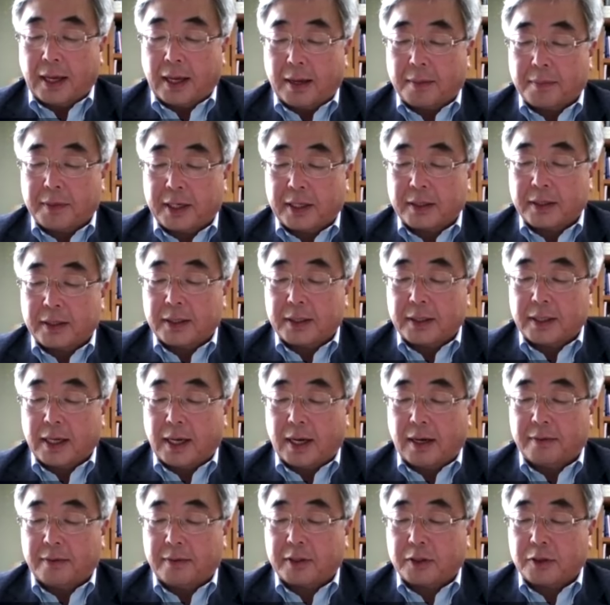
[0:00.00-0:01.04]
MIT,
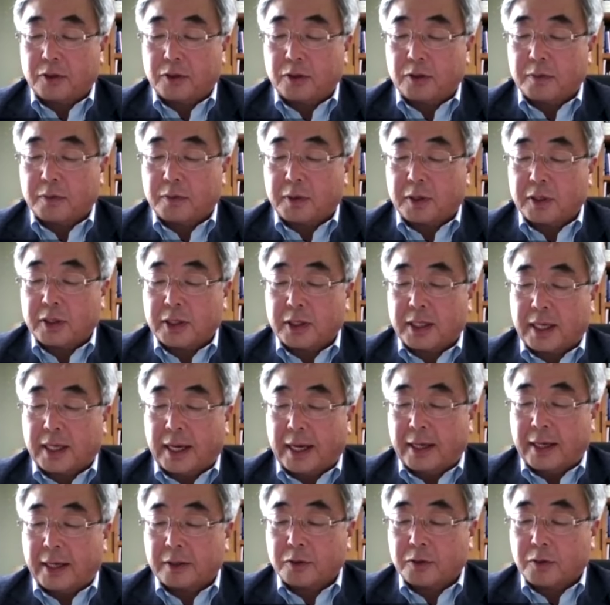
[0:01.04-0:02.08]
Harvard University,
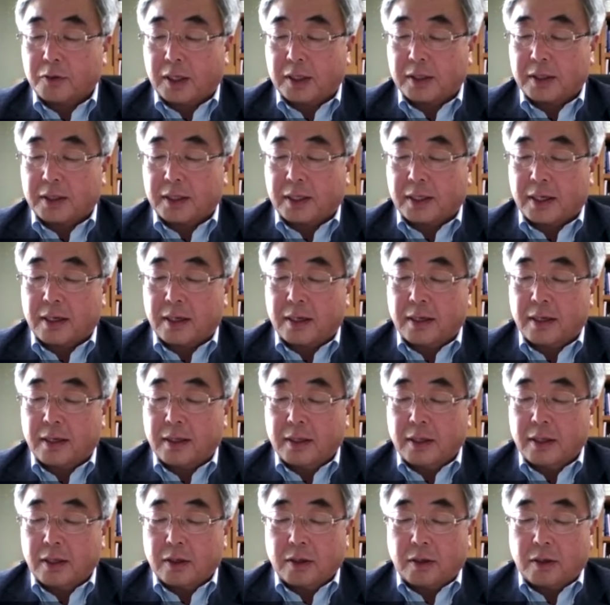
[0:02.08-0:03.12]
and Qatar
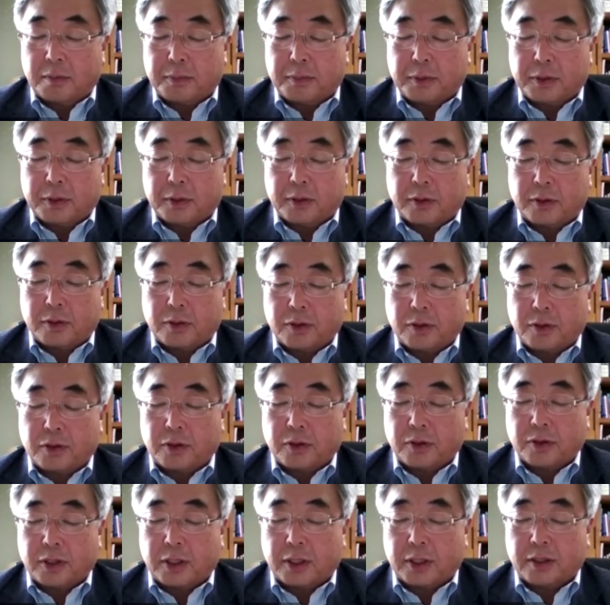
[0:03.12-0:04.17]
Computer
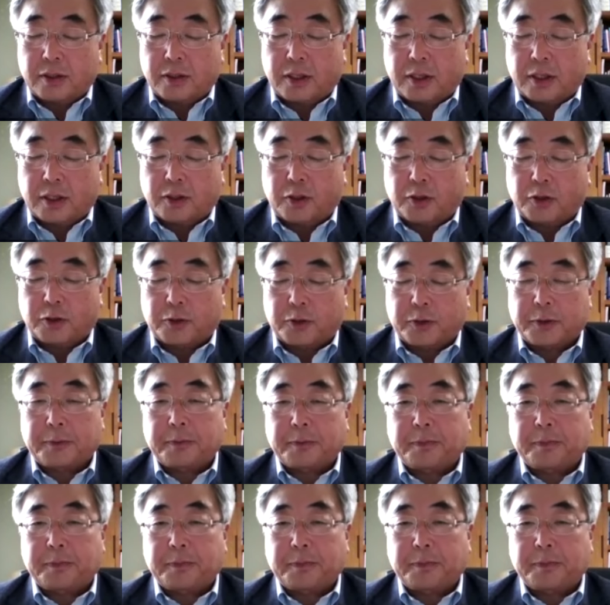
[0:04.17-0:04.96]
Research Institute.